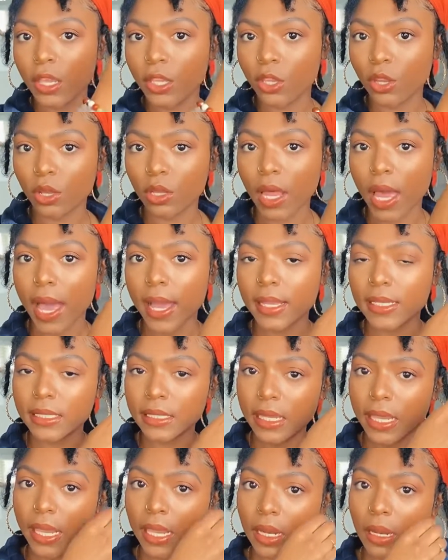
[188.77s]
your locks
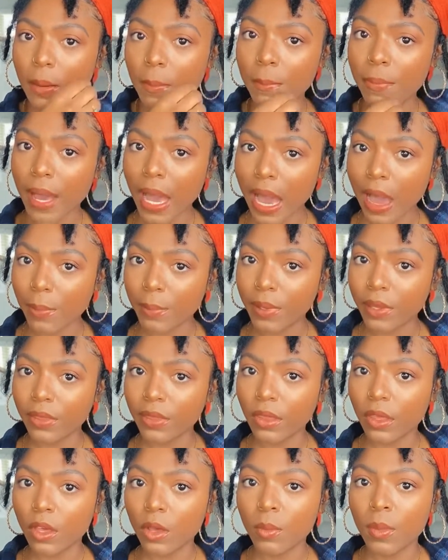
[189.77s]
and popping
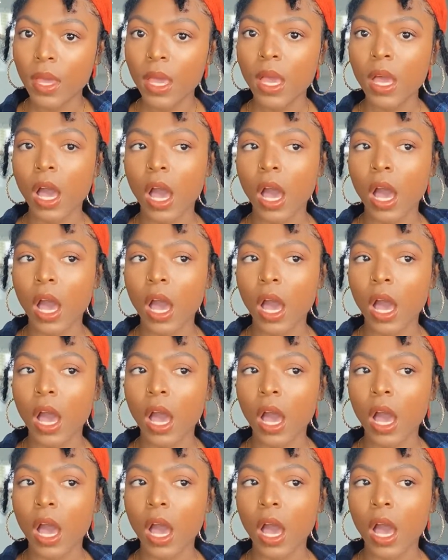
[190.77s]
them.